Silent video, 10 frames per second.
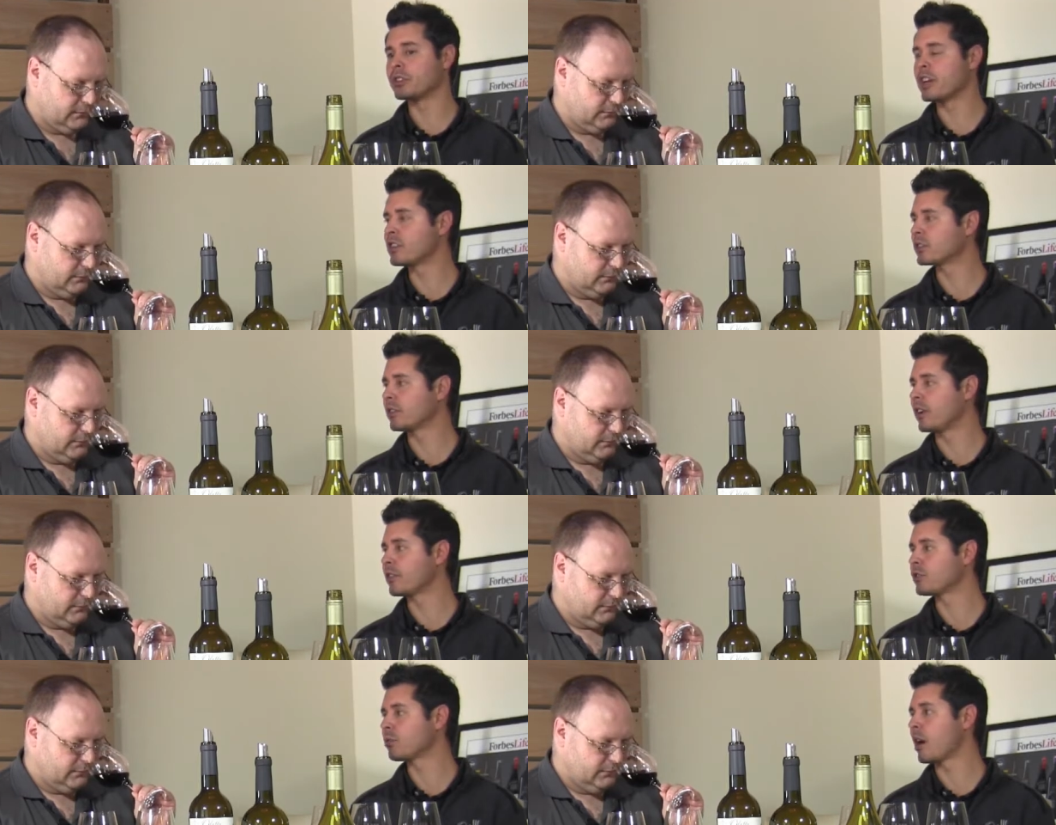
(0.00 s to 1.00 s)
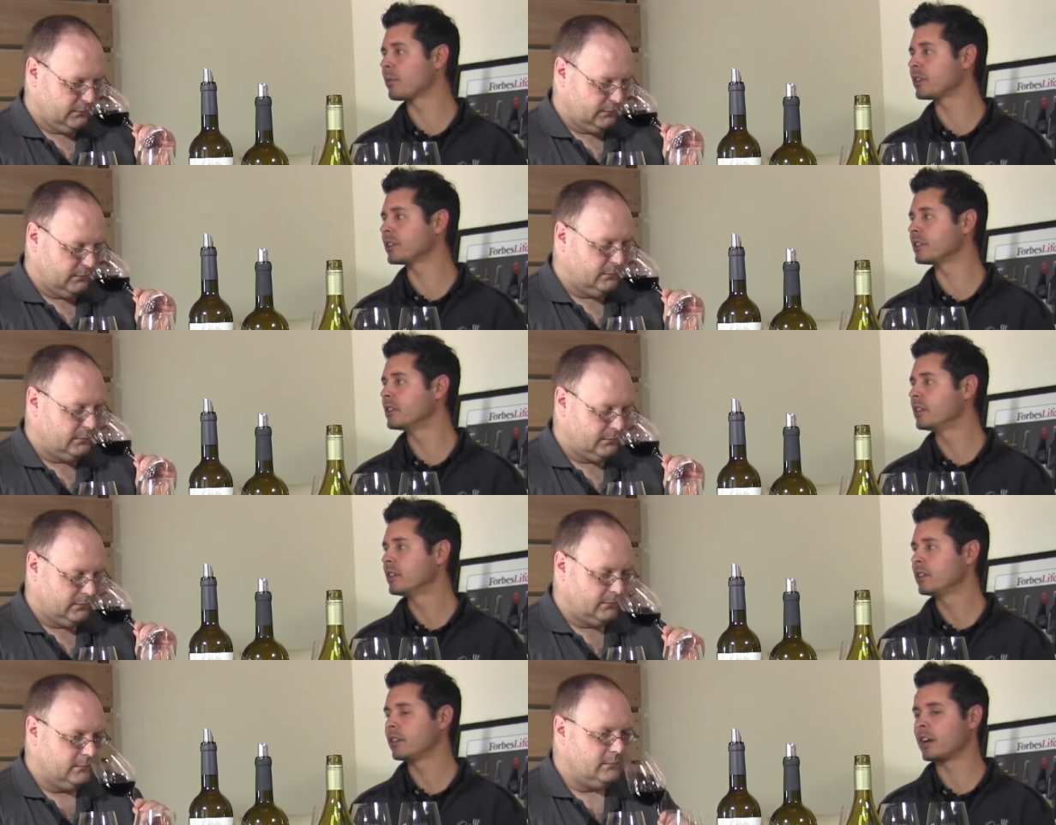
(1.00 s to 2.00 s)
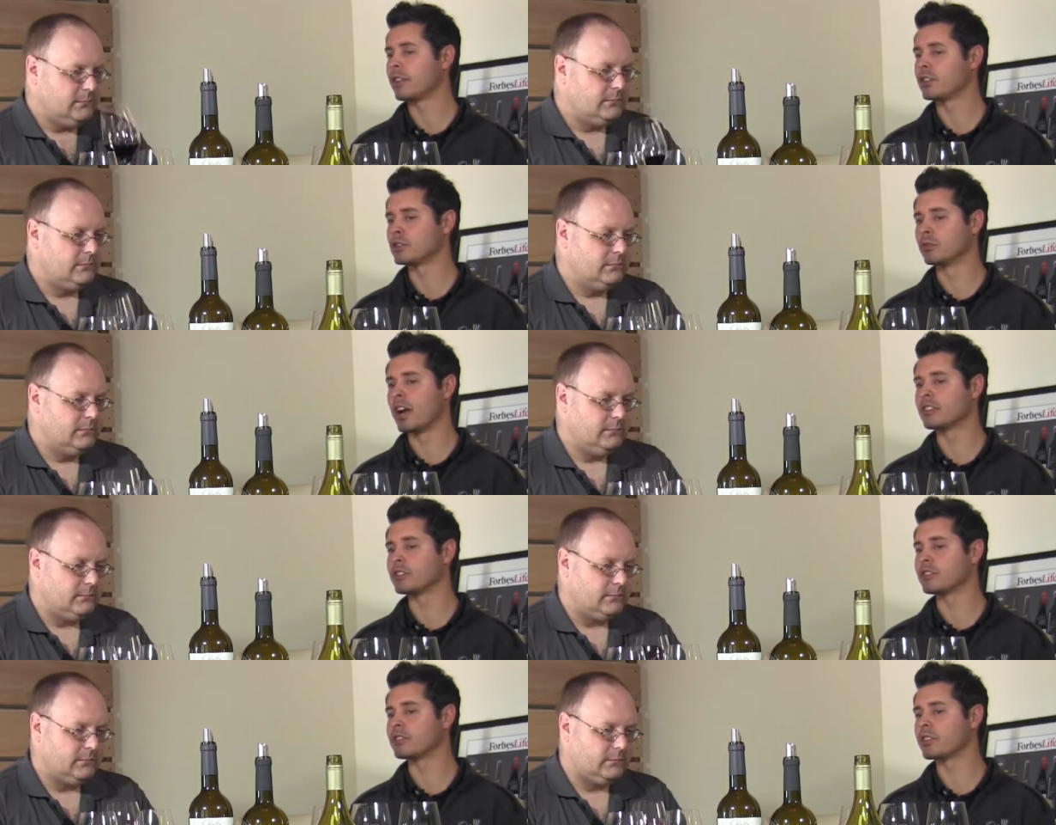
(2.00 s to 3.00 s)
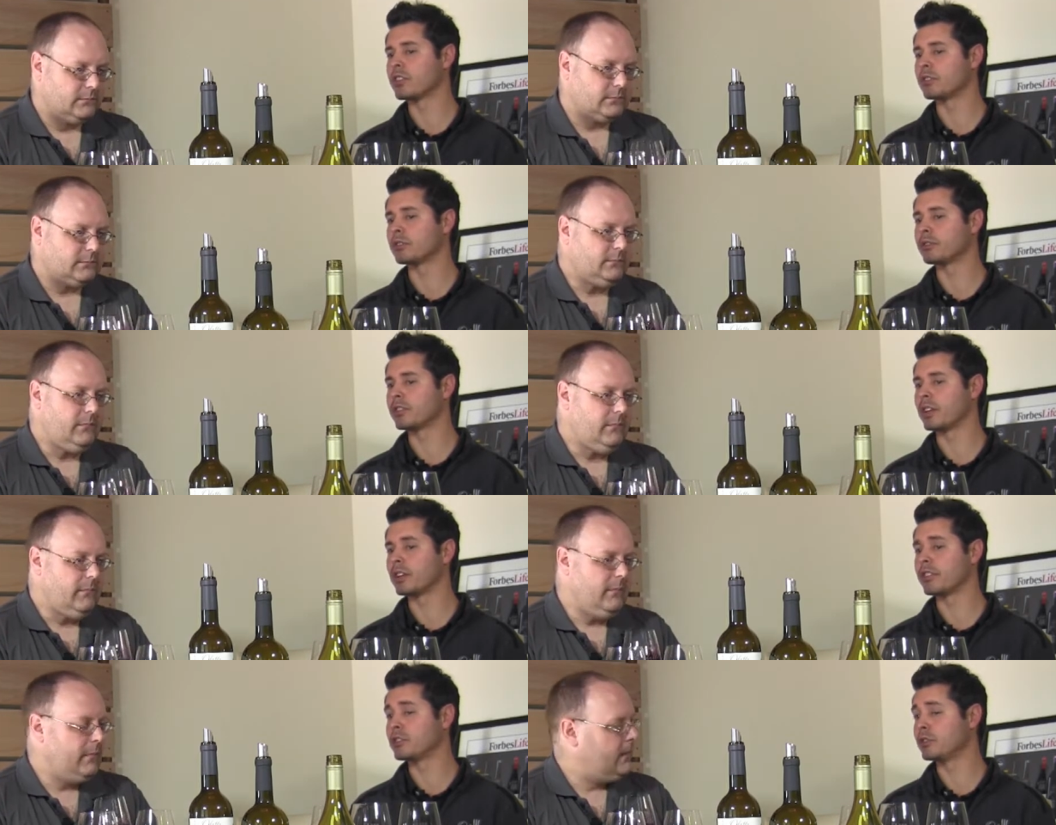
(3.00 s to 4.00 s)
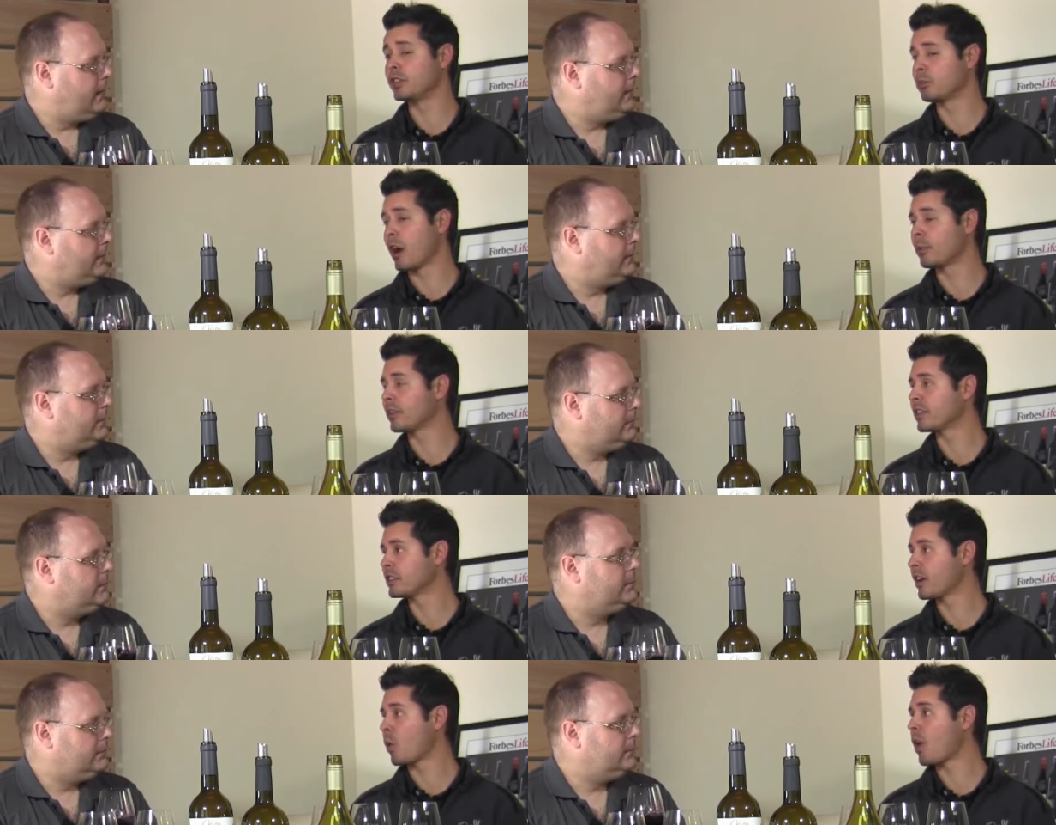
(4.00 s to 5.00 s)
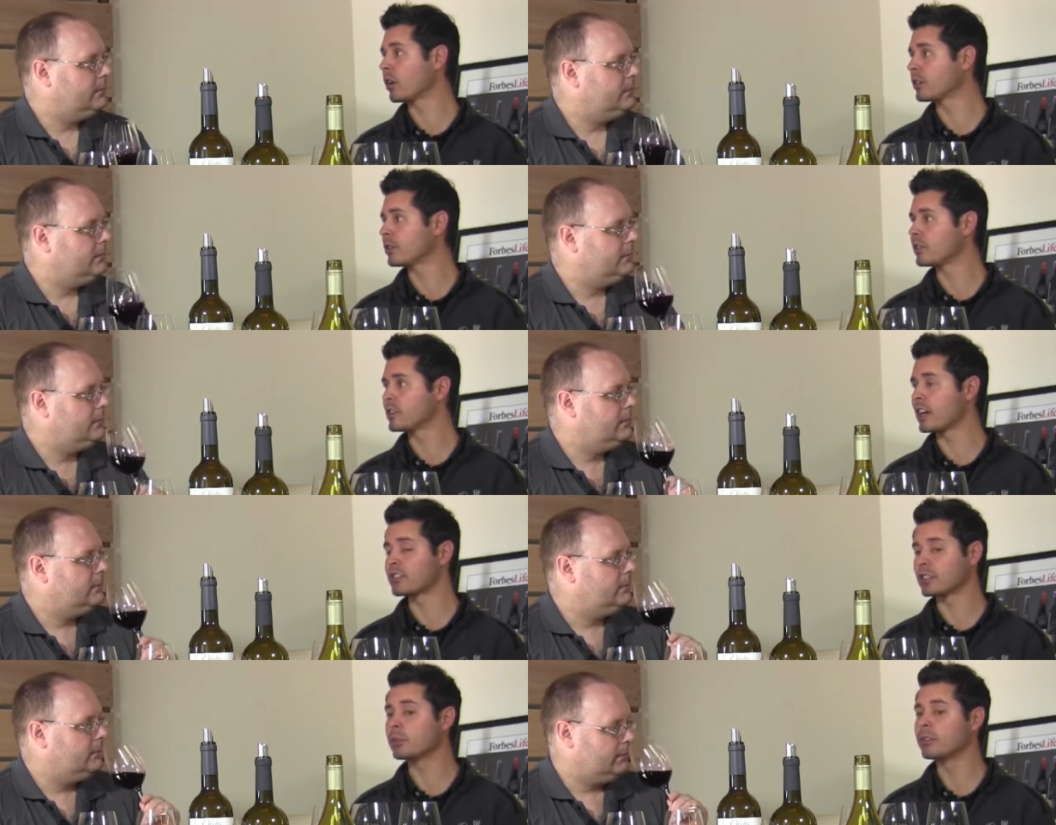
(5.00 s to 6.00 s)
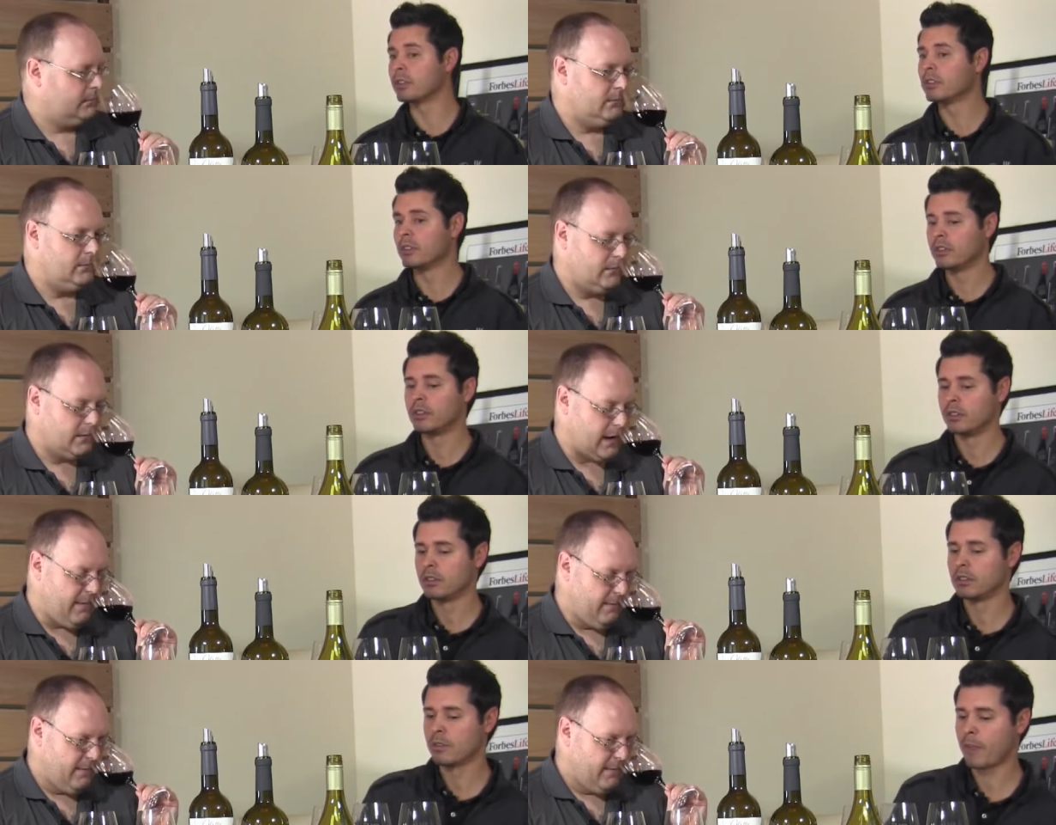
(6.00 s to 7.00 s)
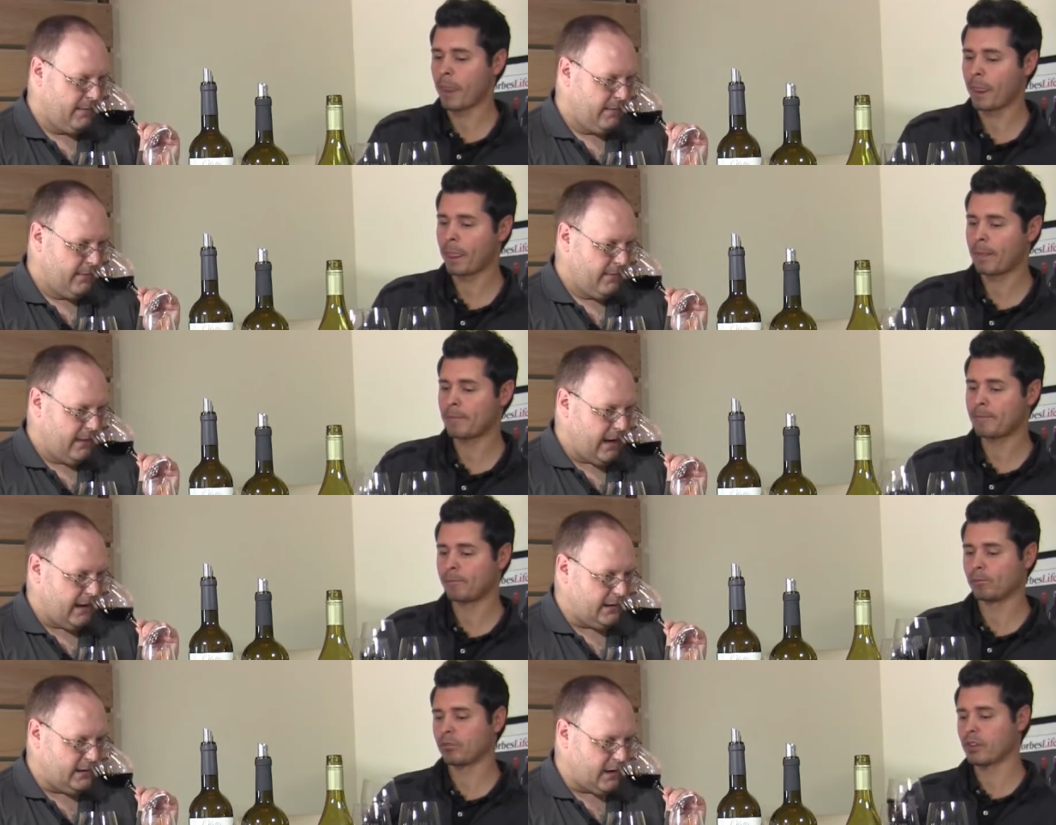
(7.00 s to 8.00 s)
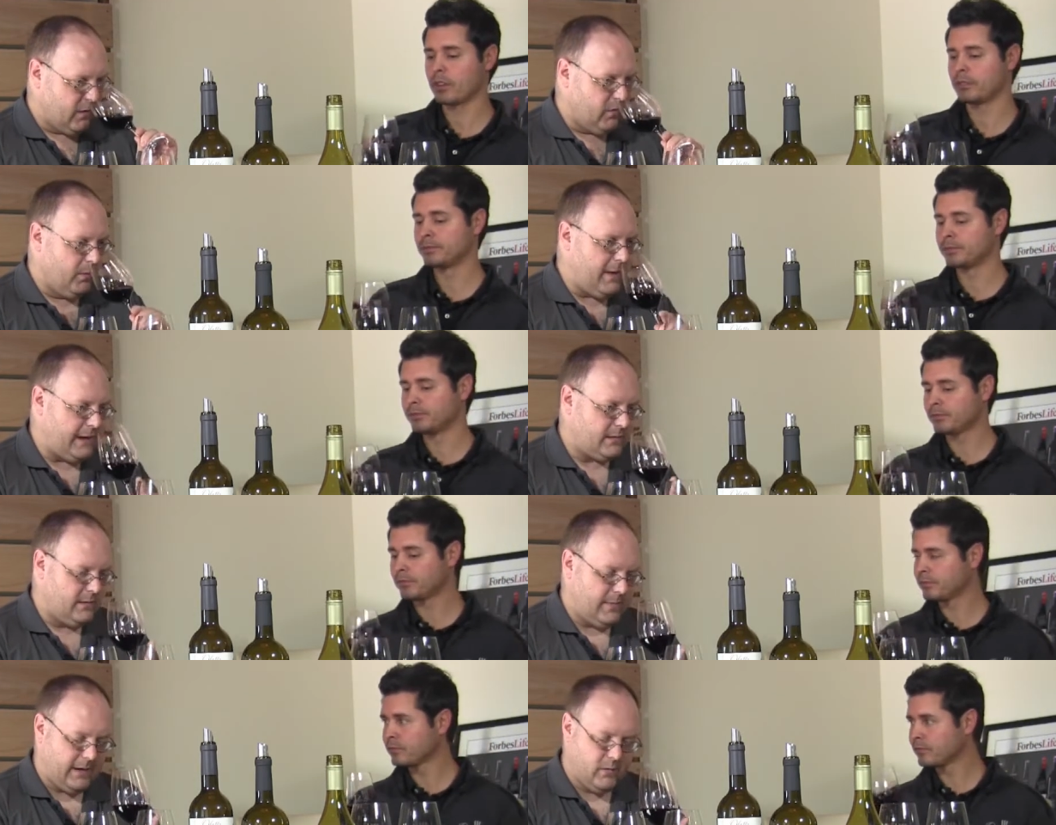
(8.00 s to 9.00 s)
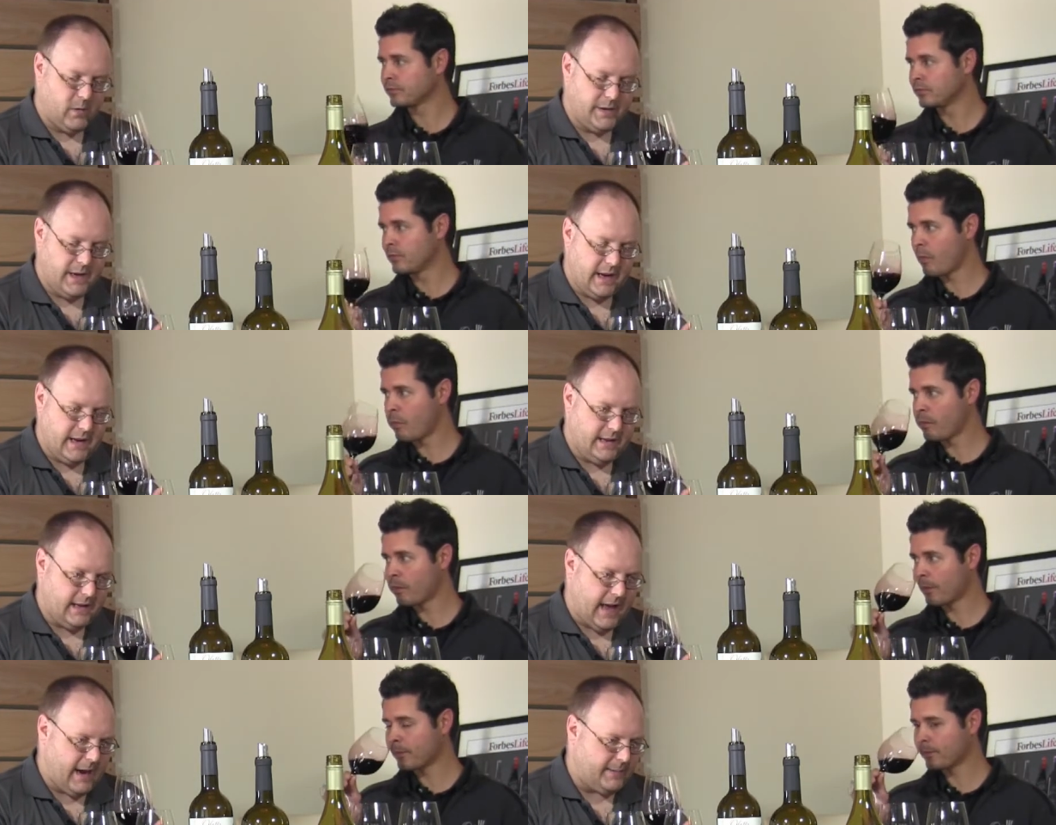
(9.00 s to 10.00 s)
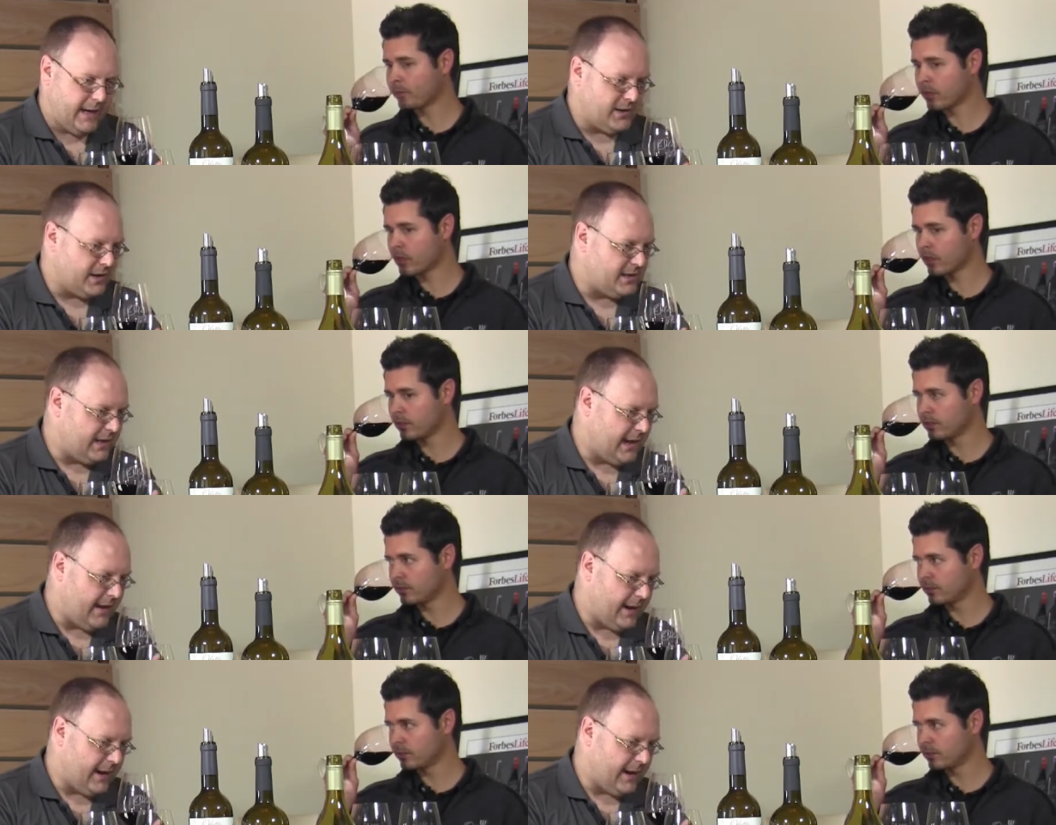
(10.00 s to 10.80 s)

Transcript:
Speaker 1: potential off this property, the true essence of this unique property and the terroir of Stags
Speaker 2: Leap. Okay. And to go back real quick to the adaptation, because I